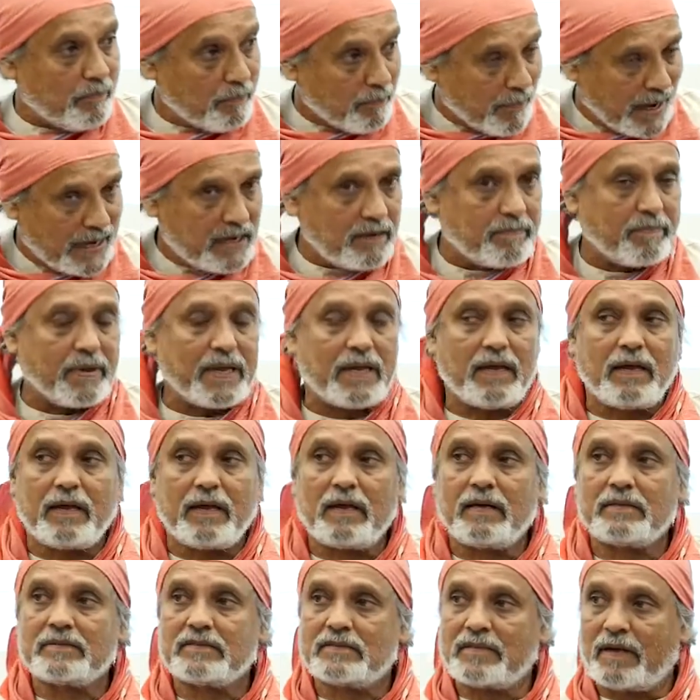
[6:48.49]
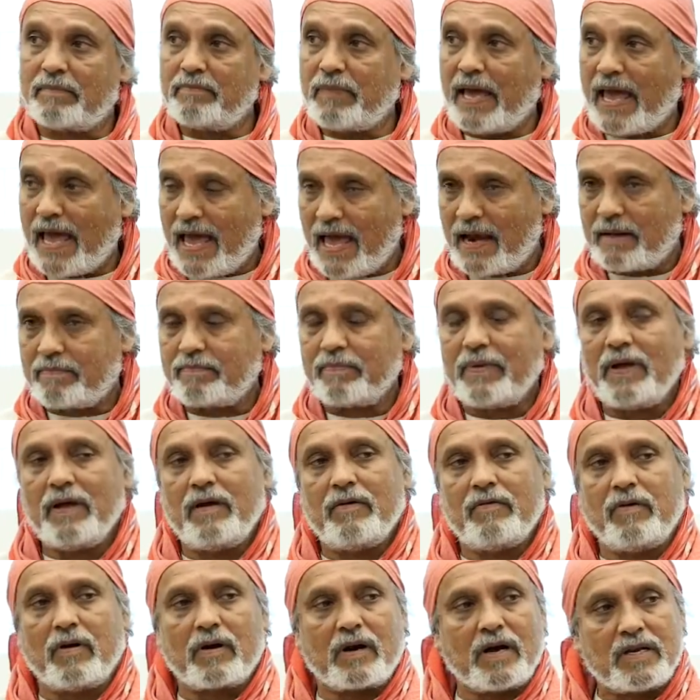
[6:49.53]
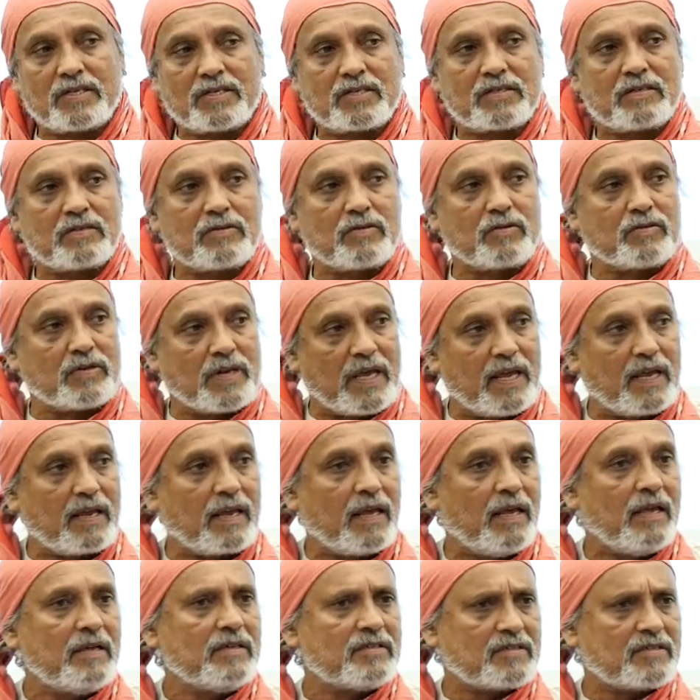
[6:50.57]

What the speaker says: might be some help for us to take